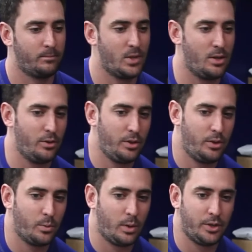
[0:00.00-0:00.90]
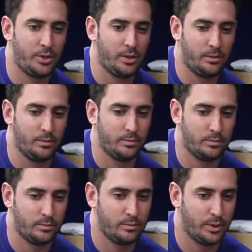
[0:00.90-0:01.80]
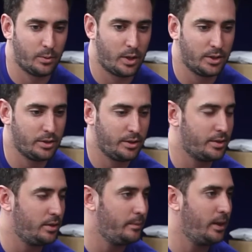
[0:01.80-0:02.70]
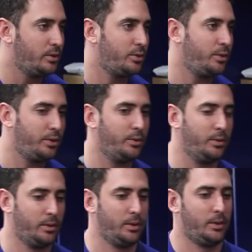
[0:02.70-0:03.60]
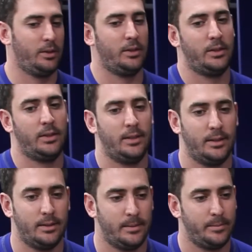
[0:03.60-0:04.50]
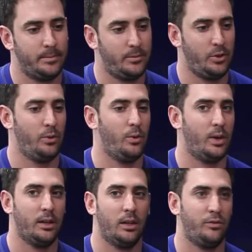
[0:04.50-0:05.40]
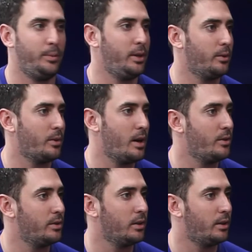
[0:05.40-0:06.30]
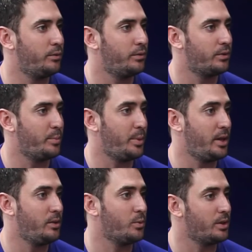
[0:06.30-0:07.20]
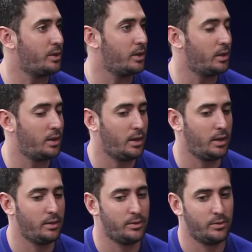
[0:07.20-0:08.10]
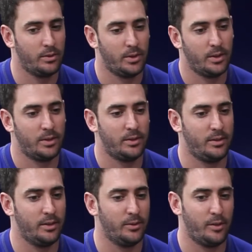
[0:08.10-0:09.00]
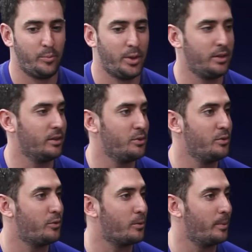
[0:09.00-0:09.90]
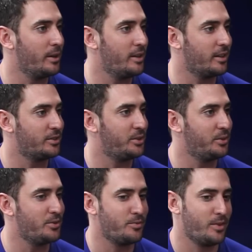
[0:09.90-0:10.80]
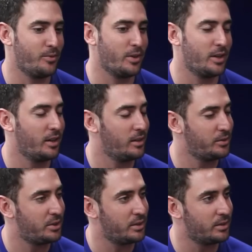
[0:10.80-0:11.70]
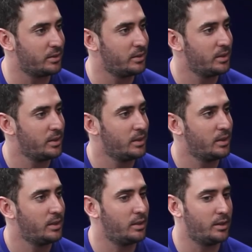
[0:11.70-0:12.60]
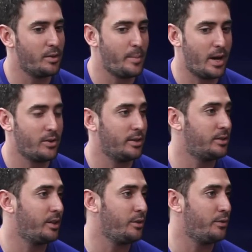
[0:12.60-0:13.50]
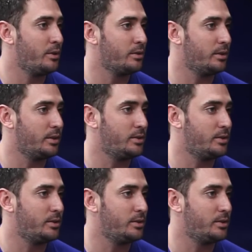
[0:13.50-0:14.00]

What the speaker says: You know, you're watching your teammates who you, you know, who I love being around and love competing with and you know, love putting the uniform on next to and running out to the mound at City Field.